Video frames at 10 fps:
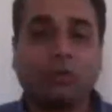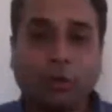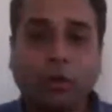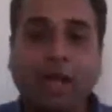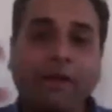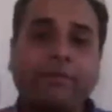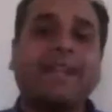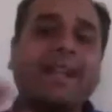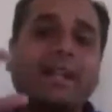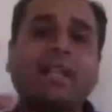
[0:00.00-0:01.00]
So you
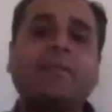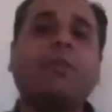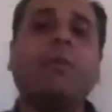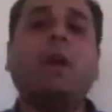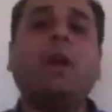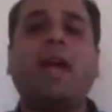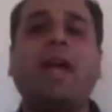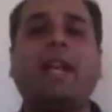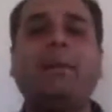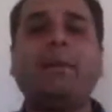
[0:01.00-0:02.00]
have directly from
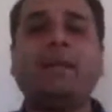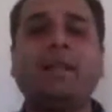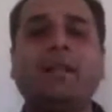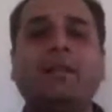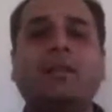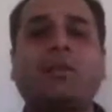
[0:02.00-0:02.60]
Hahnemann